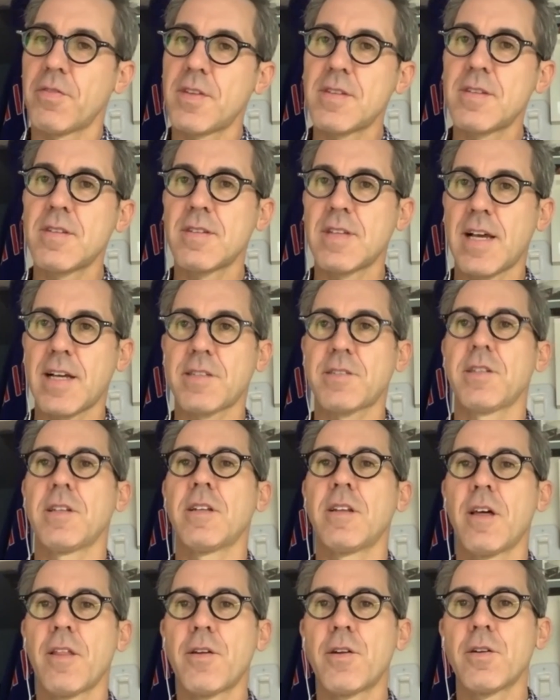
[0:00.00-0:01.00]
oh, this
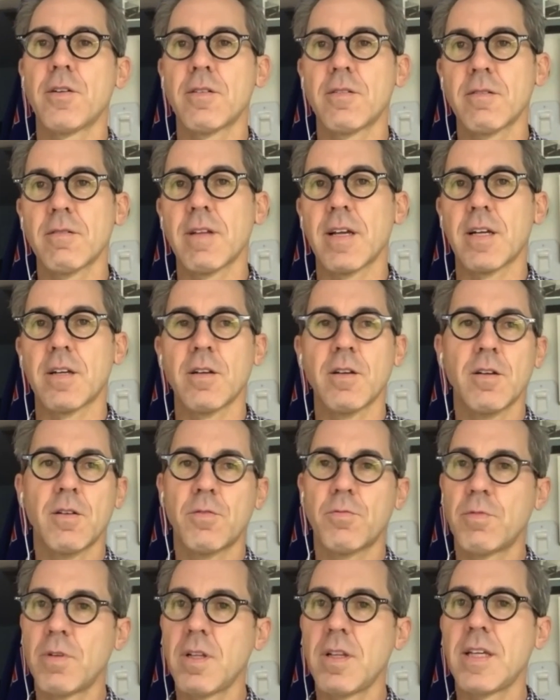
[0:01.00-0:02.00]
is actually another
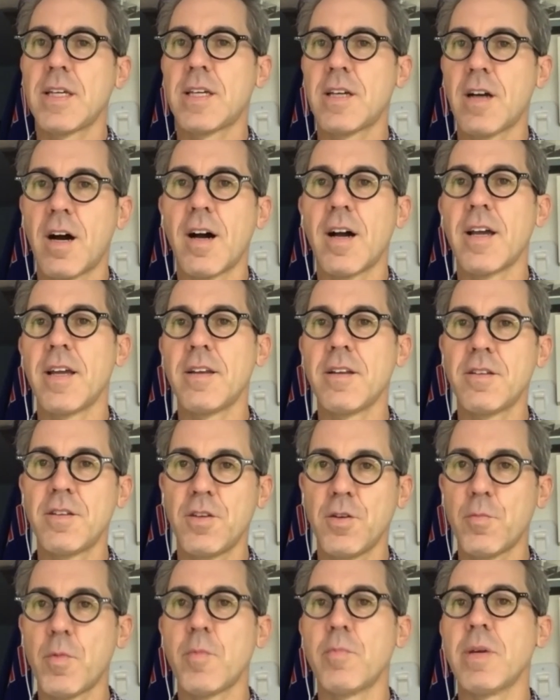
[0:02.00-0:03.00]
like really
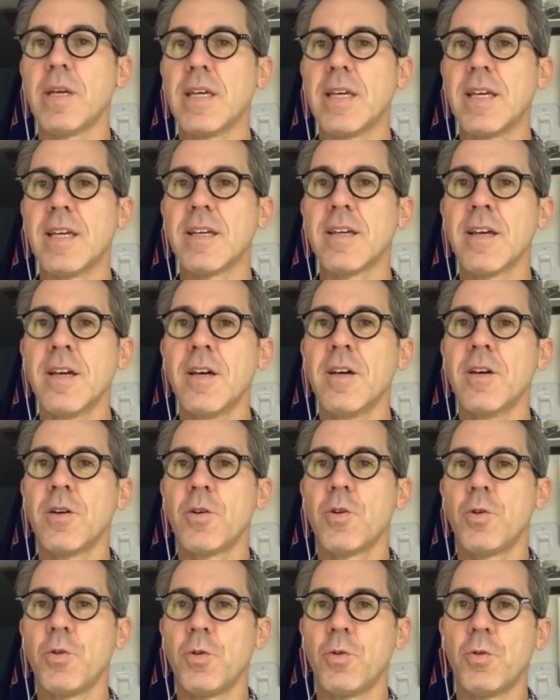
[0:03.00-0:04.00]
kind human
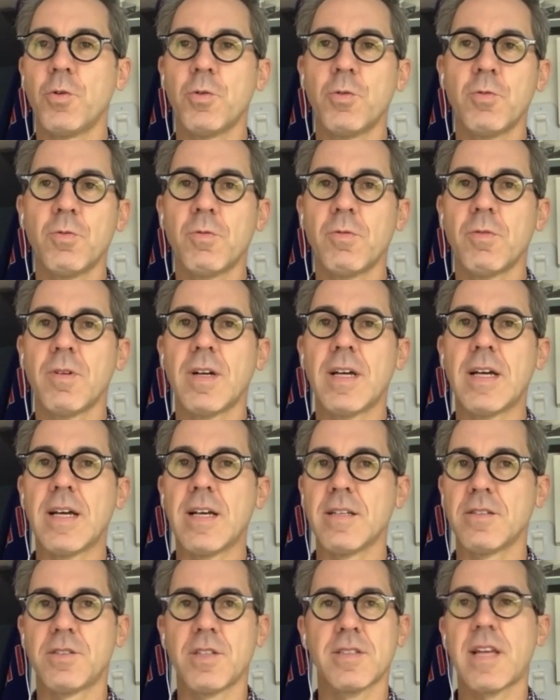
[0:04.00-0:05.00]
being who
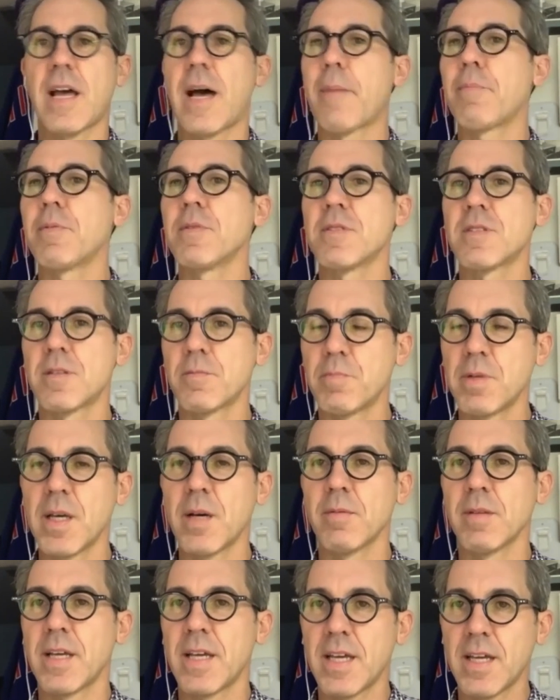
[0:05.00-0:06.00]
it just
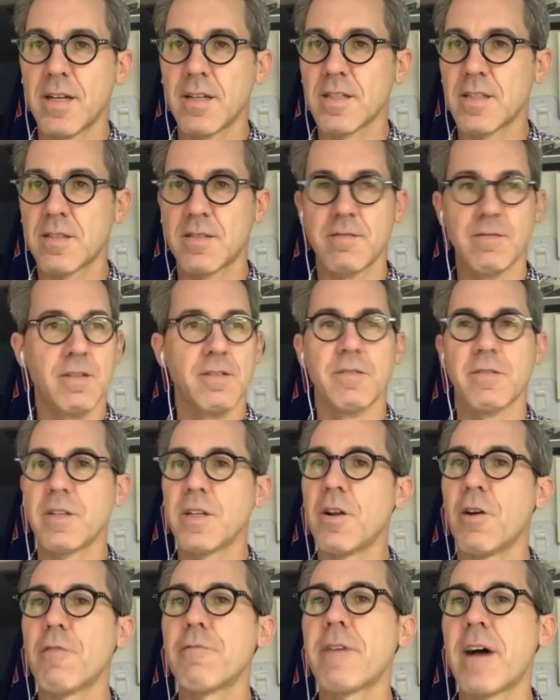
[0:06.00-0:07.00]
happens to be able to hit
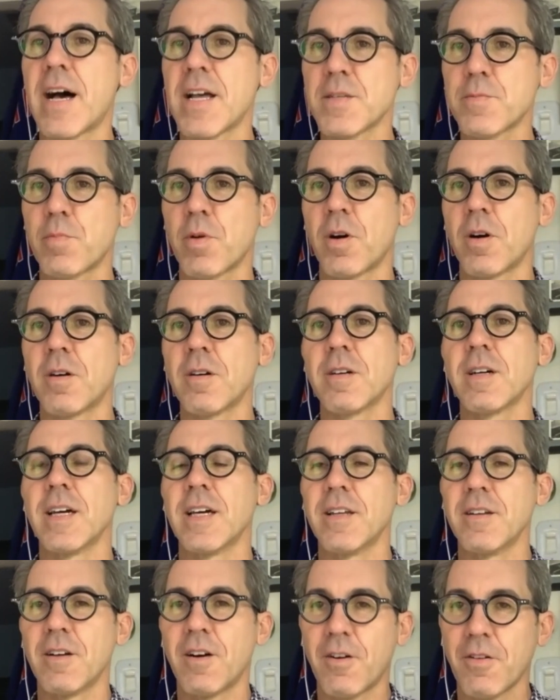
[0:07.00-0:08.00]
us, you know,
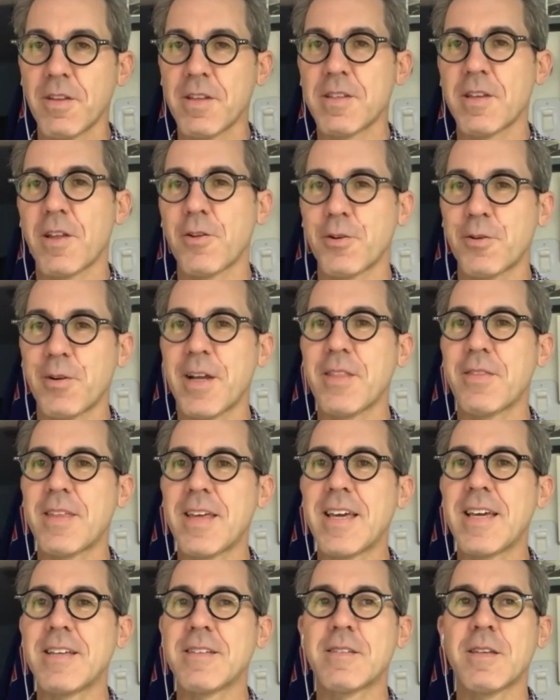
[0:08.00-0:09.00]
fastball and all these
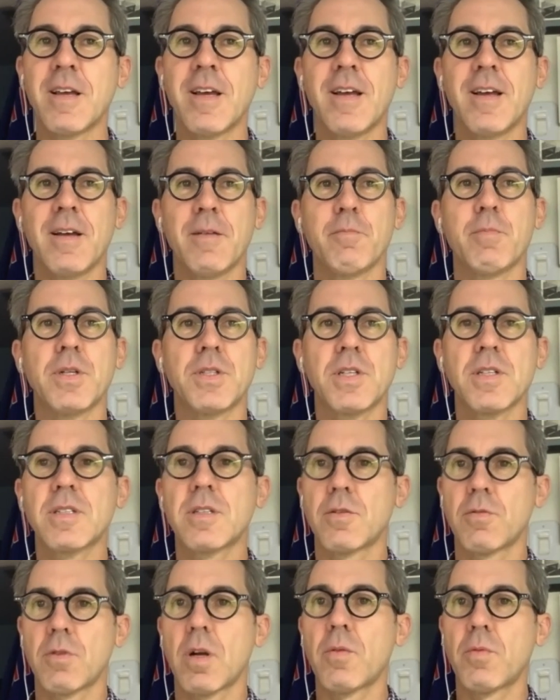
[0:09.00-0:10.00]
other great things,
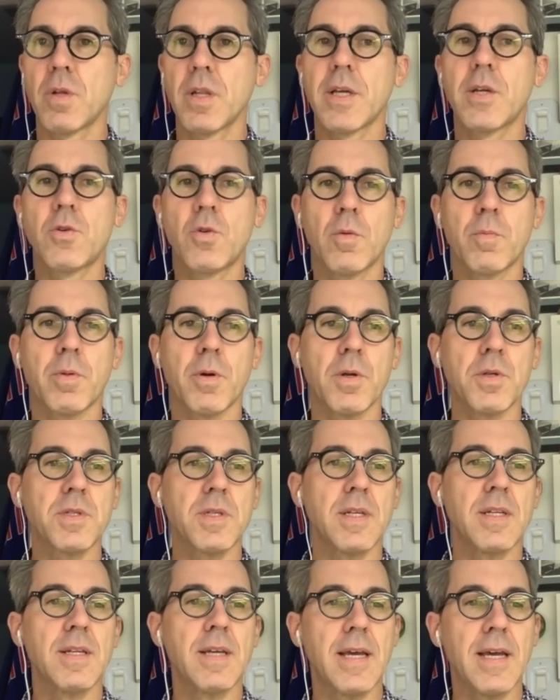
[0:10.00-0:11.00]
but just a really
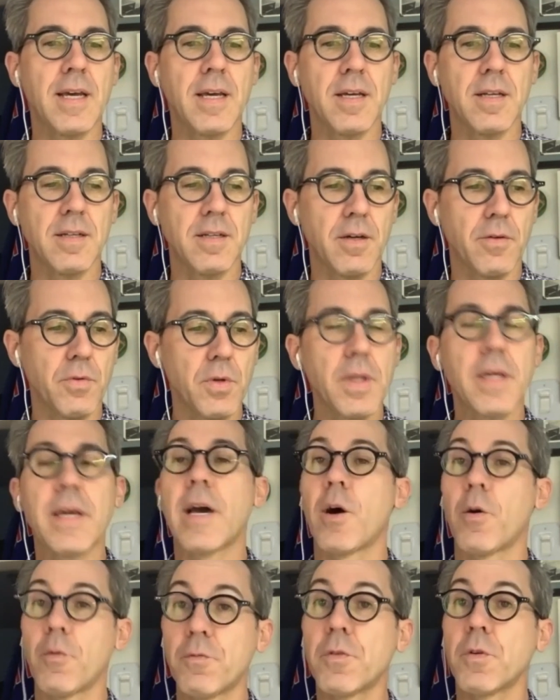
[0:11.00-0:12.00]
cool person and
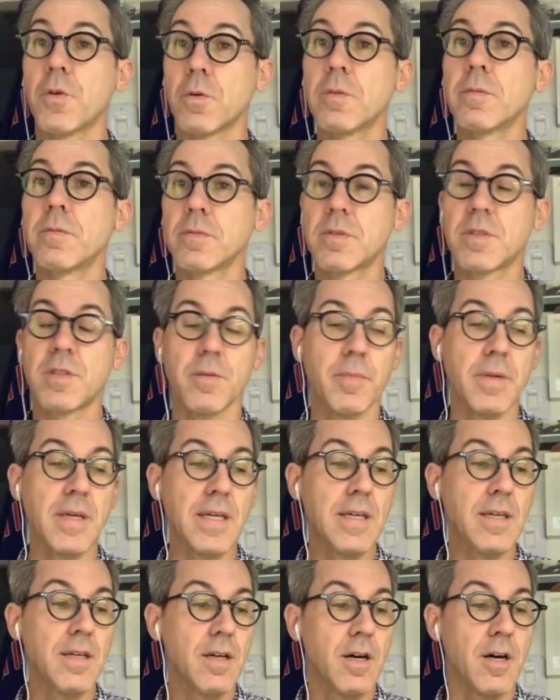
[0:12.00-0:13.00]
really helpful
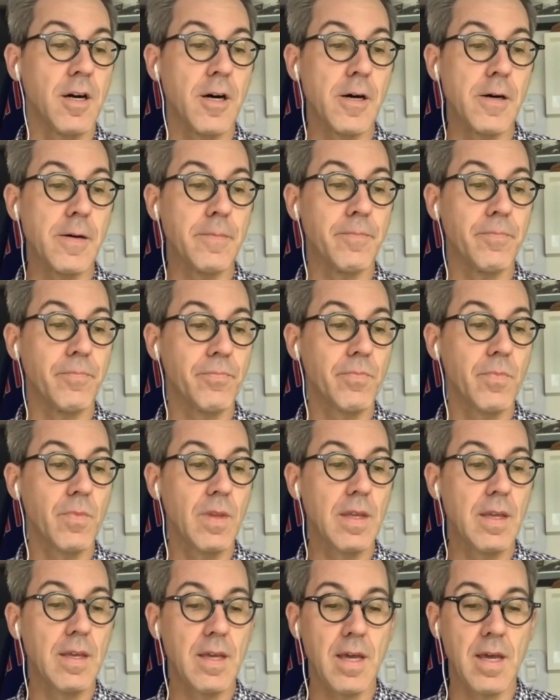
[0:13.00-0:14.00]
to me.
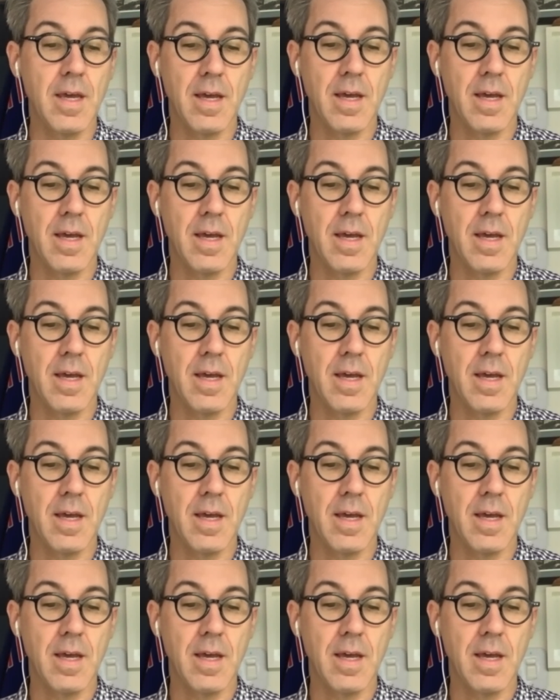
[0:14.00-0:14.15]
So